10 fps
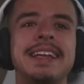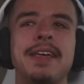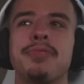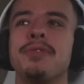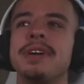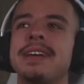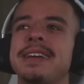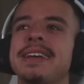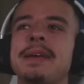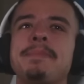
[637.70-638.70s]
Again, I thought
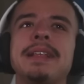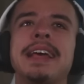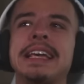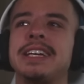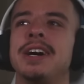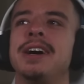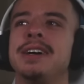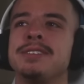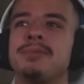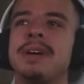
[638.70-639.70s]
it'd be like
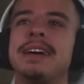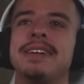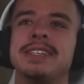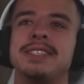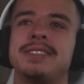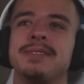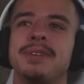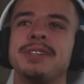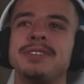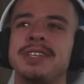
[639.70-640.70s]
Cars, where it's
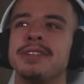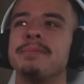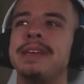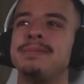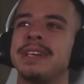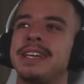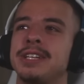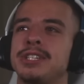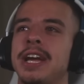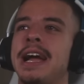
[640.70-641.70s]
because you've seen all the memes like
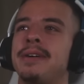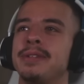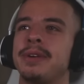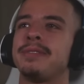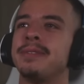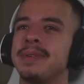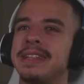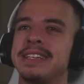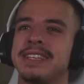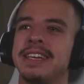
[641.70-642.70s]
Kachow and the equivalent
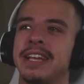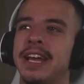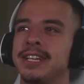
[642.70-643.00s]
with this, like you